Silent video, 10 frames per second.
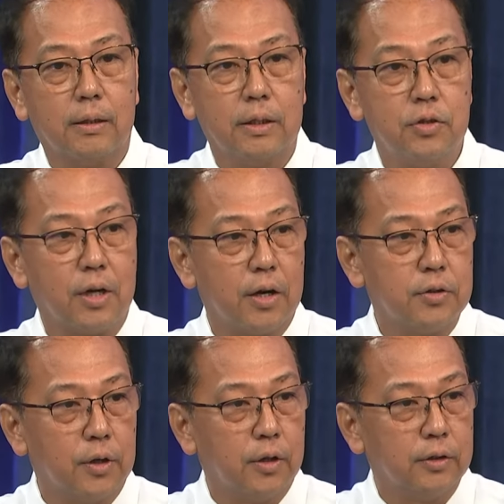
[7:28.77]
in
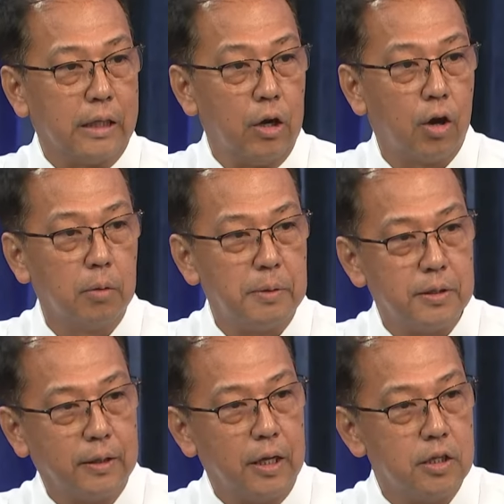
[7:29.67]
charge on the local
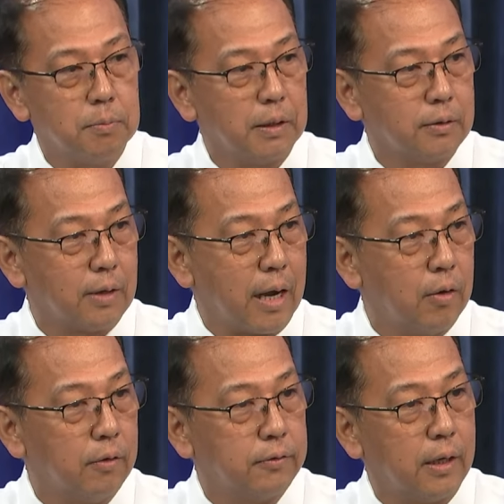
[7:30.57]
peace engagement track
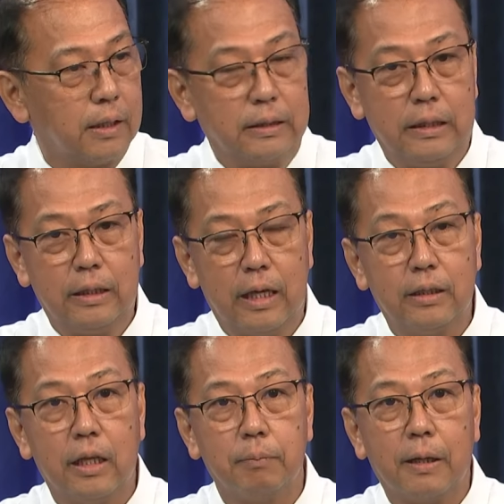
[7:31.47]
of the
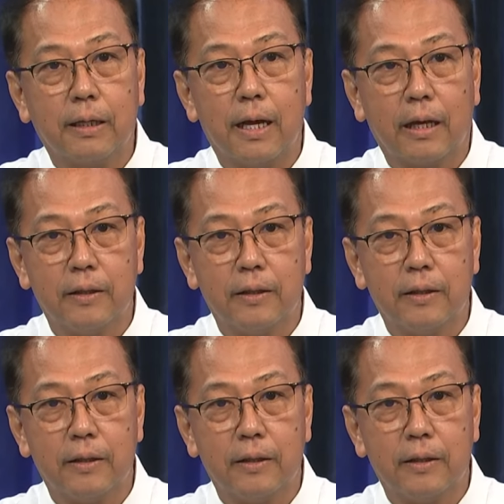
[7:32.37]
NTF-ELCAC.